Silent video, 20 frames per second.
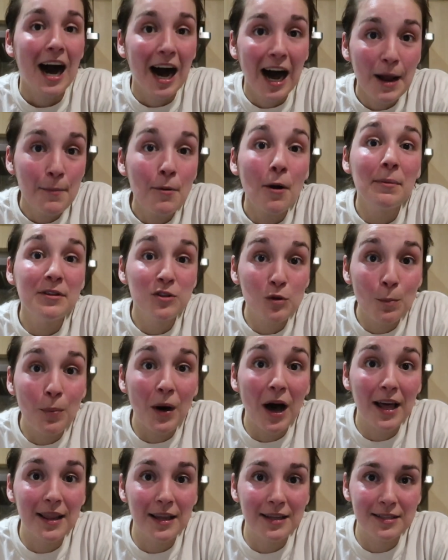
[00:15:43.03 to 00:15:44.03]
I probably would
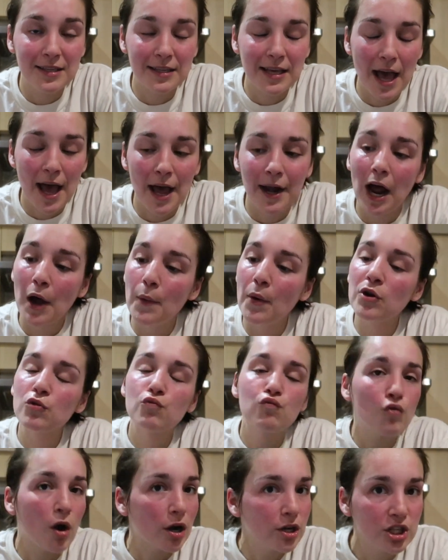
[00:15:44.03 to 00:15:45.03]
buy these again. I
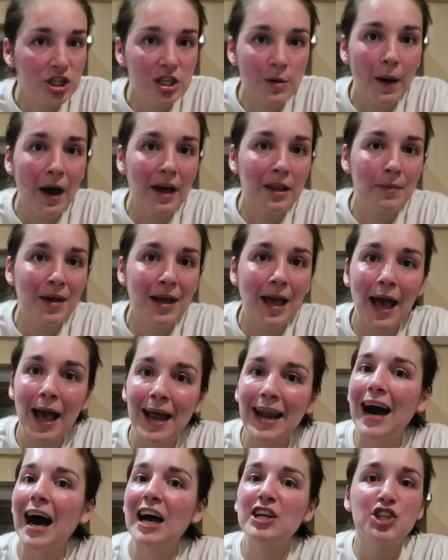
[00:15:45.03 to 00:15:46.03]
wouldn't rush to buy them
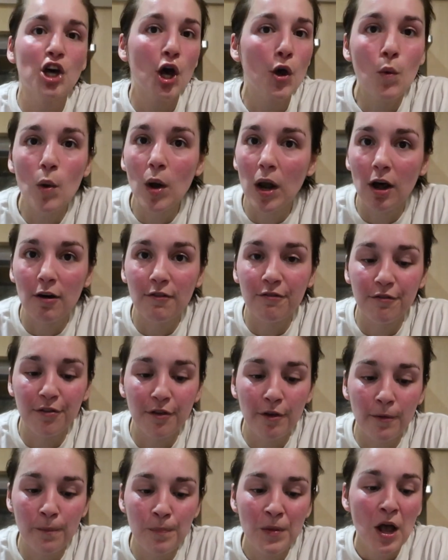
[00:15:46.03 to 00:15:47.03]
again. I don't love
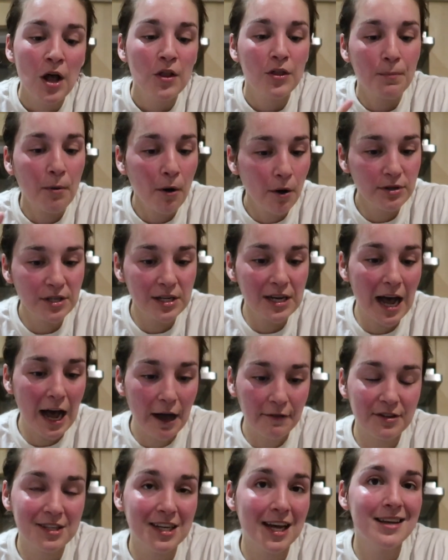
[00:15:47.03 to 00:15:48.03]
them. The protein
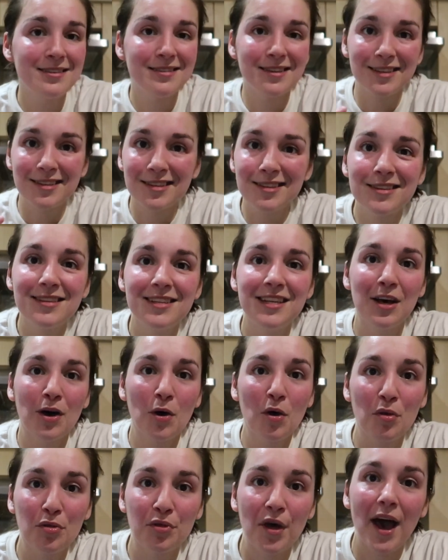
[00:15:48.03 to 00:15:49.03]
aftertaste is
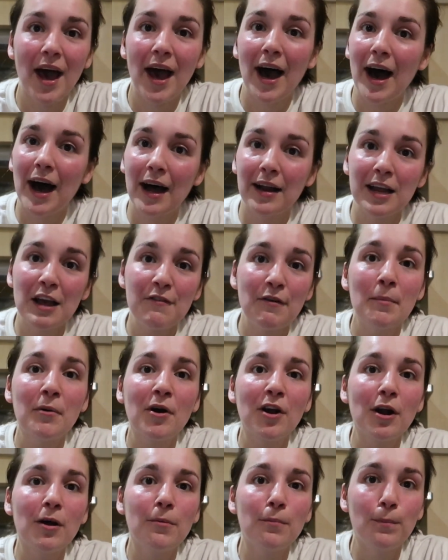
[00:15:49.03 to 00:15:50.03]
still there, and if I'm
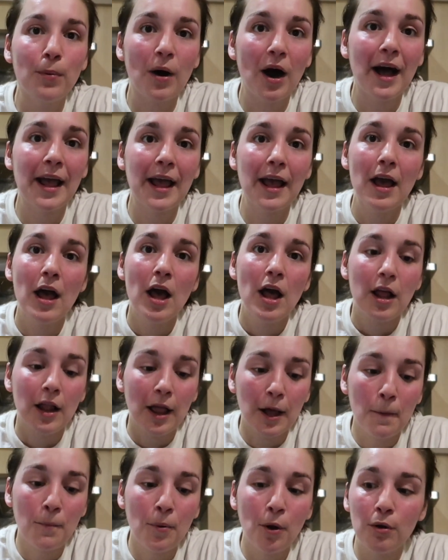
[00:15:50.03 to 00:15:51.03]
gonna buy
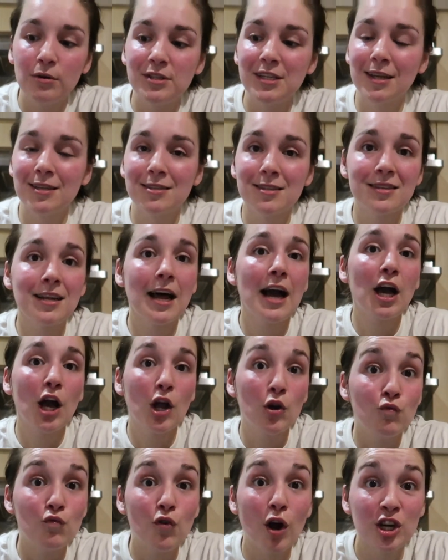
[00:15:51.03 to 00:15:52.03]
like a protein snack
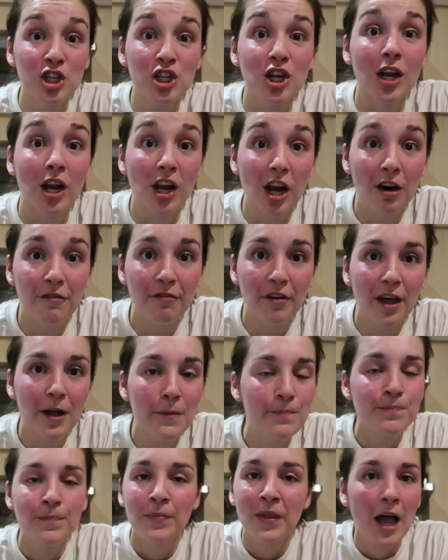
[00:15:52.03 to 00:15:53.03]
and rush and love
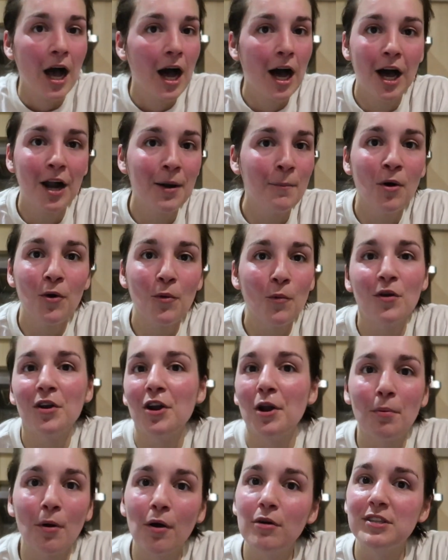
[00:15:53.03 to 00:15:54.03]
it, I'm not
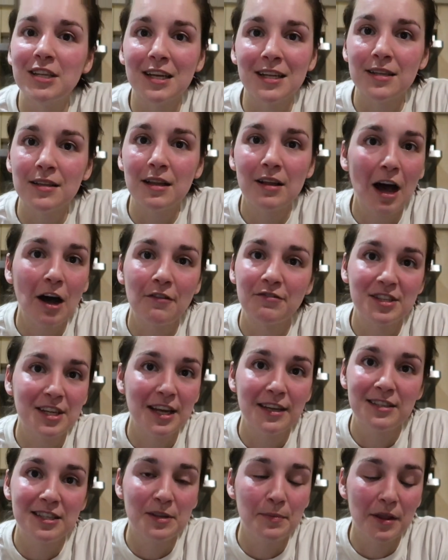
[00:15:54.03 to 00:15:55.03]
wanting the protein
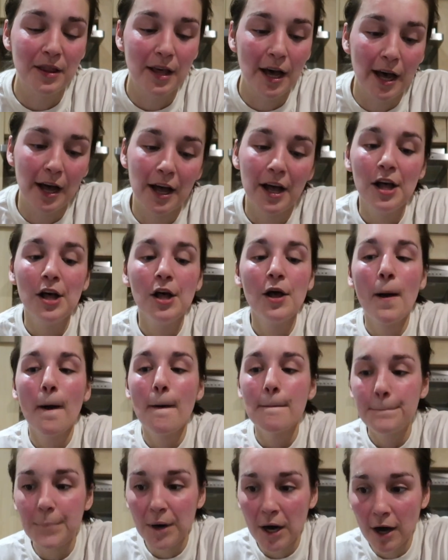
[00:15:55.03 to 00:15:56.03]
aftertaste to be there.
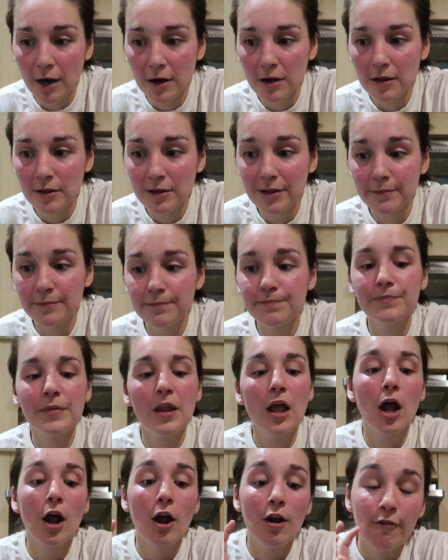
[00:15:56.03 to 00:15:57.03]
But
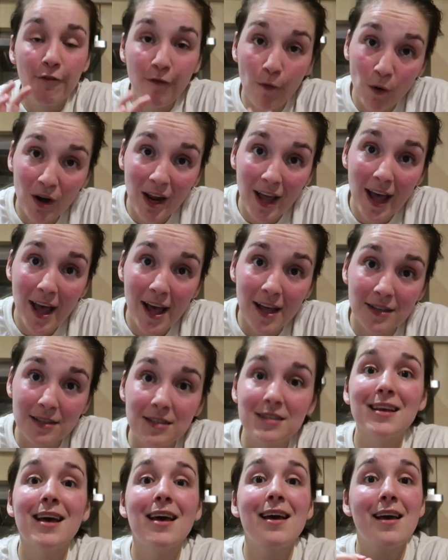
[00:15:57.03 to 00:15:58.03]
for what it
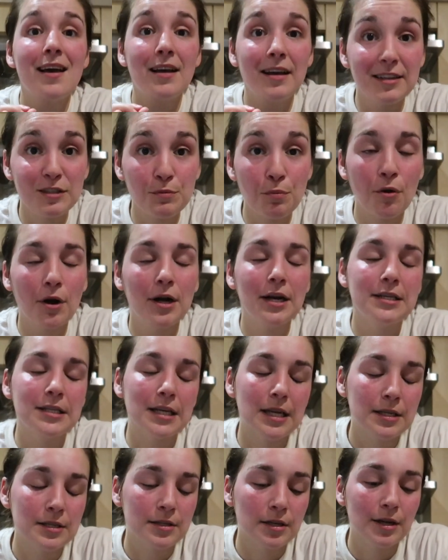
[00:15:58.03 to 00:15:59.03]
is, it's pretty
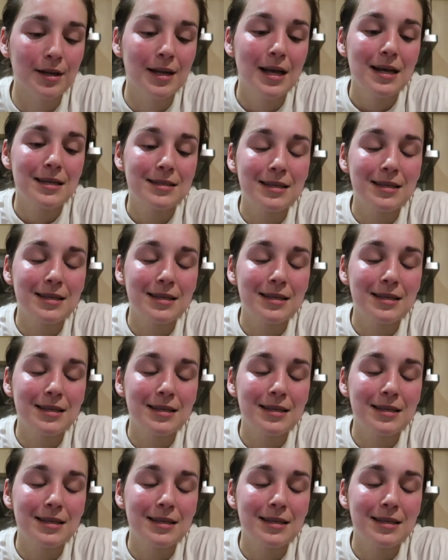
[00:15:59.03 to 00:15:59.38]
decent.